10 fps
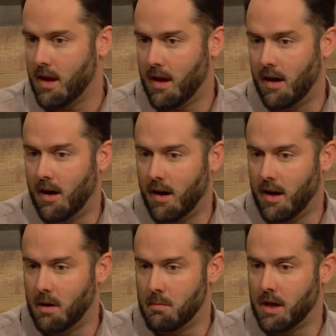
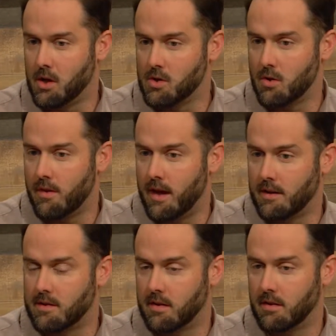and making sure
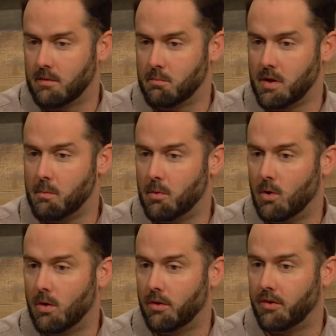that
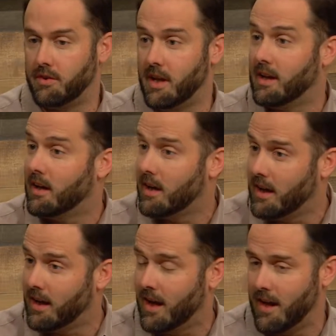people's
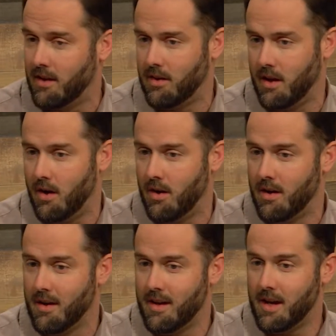dignity and their
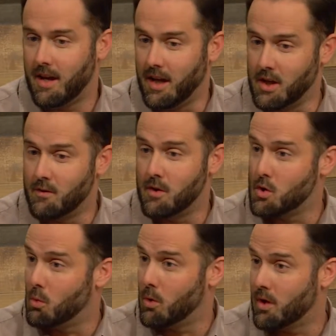
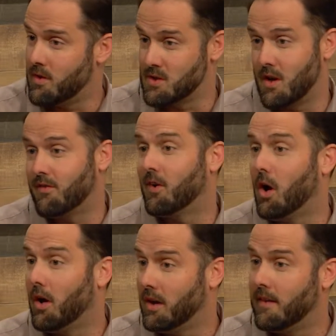individual worth is not
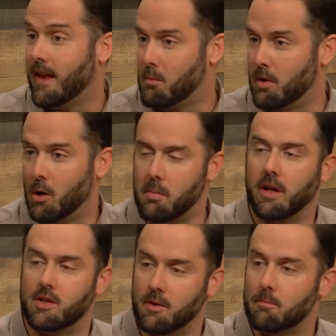forgotten in that bigger picture.